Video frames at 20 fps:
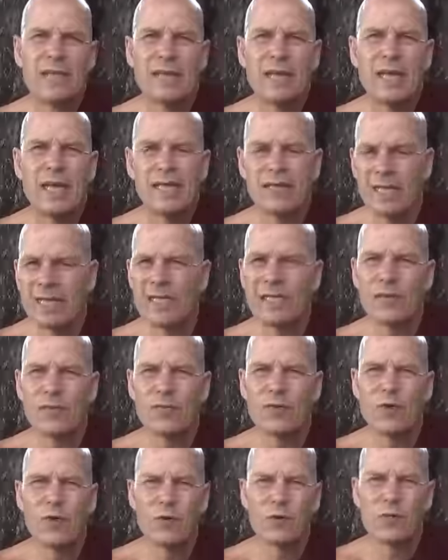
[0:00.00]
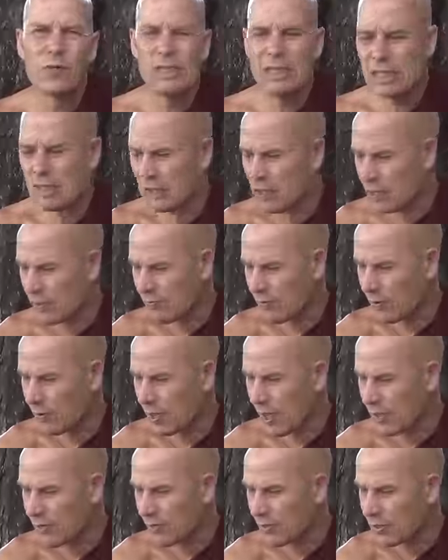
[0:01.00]
And then, of course, it's not very
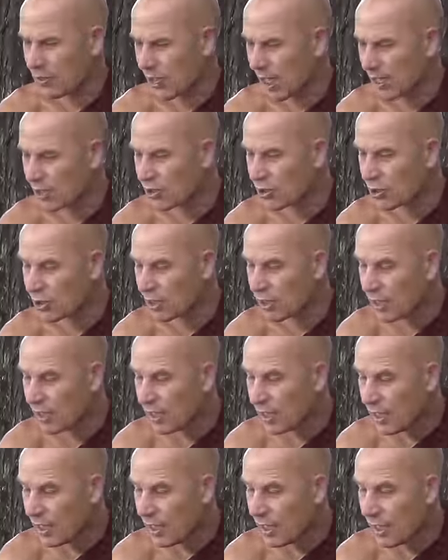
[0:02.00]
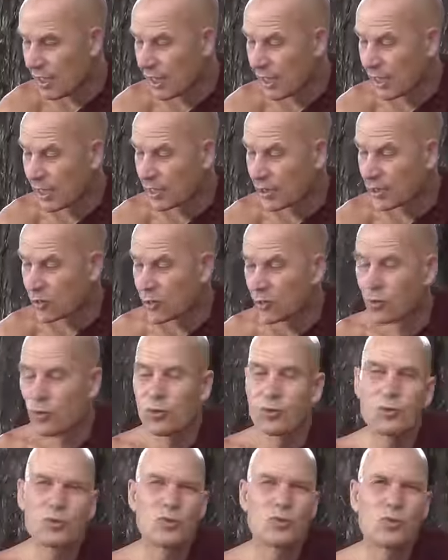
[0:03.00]
advantageous uh,
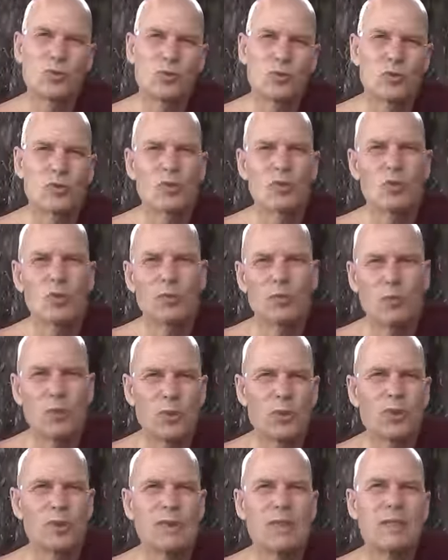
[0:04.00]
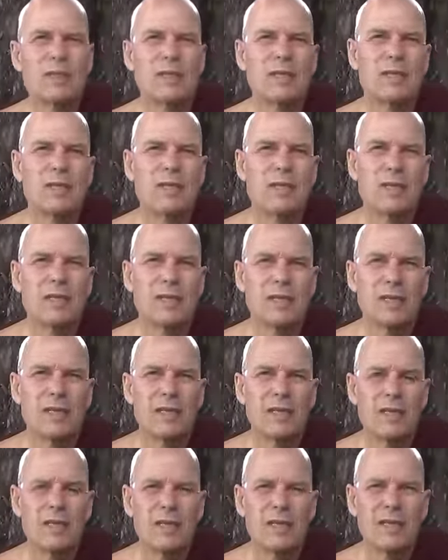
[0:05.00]
to, to, to put
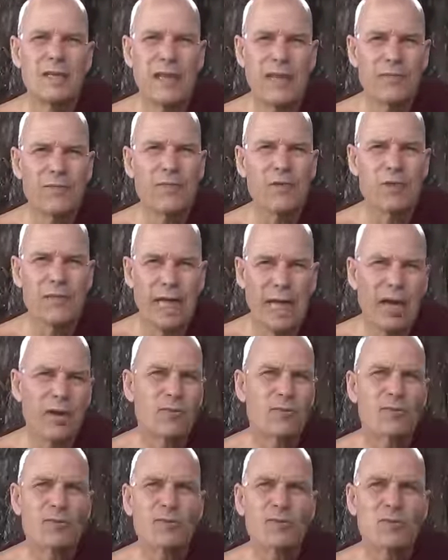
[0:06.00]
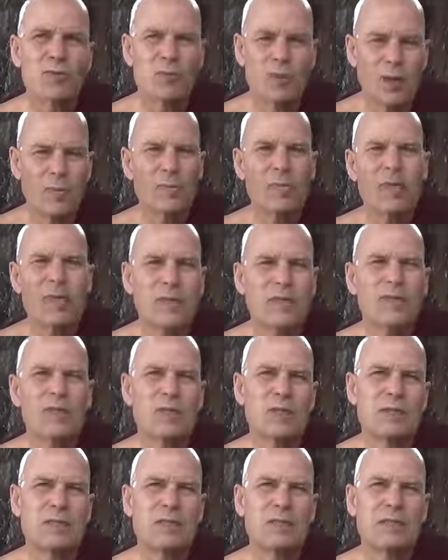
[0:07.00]
the effort down, stop the
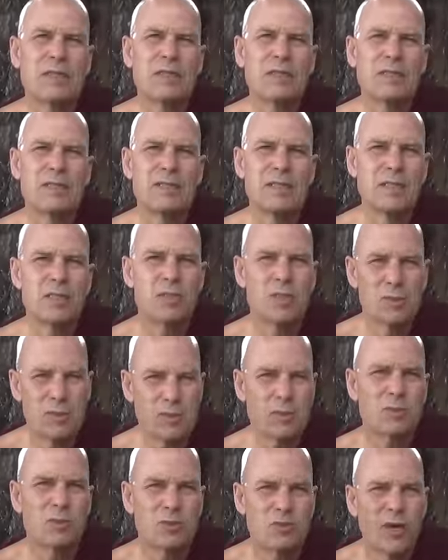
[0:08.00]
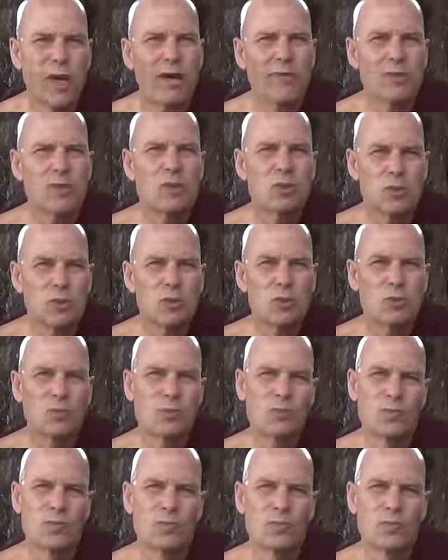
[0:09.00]
effort. There's still some striving to do.